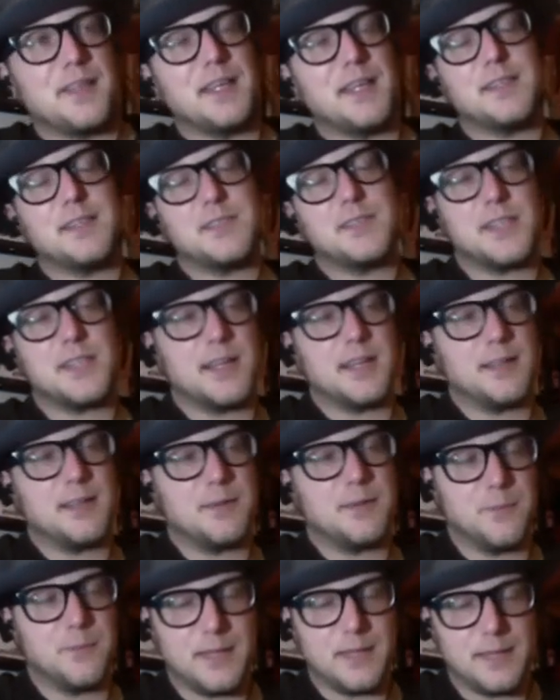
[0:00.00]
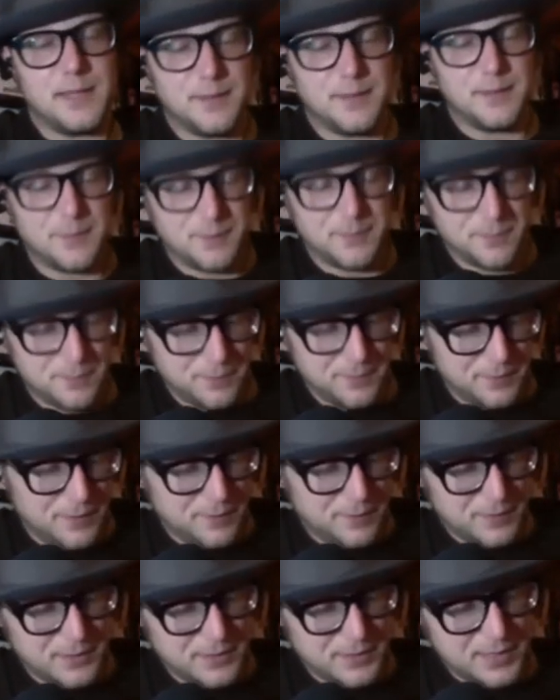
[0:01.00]
things that we've
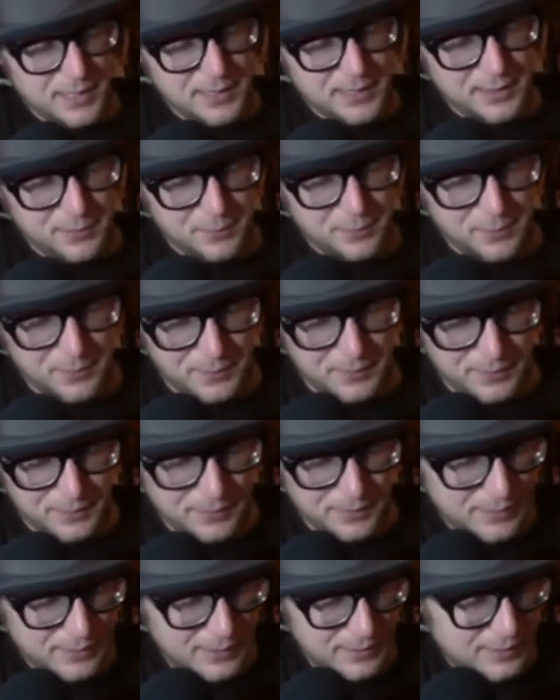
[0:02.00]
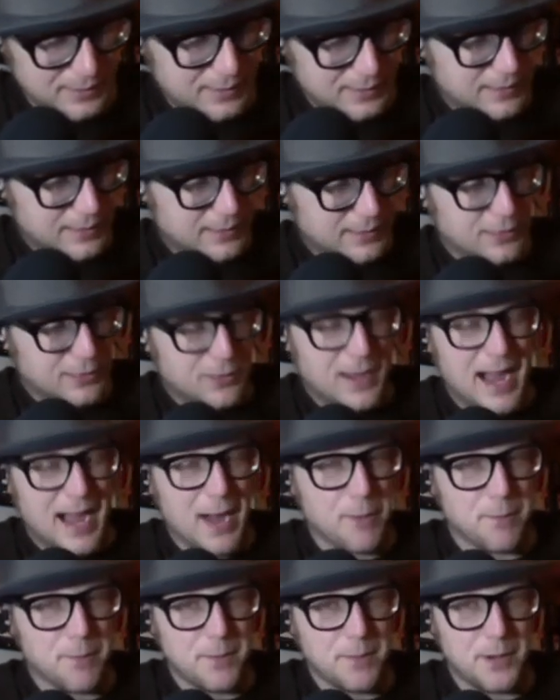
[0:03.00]
decided were, you know,
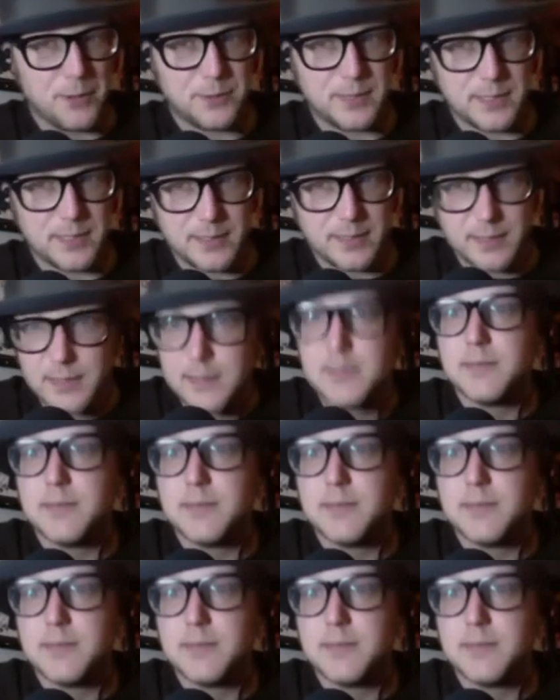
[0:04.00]
outmoded.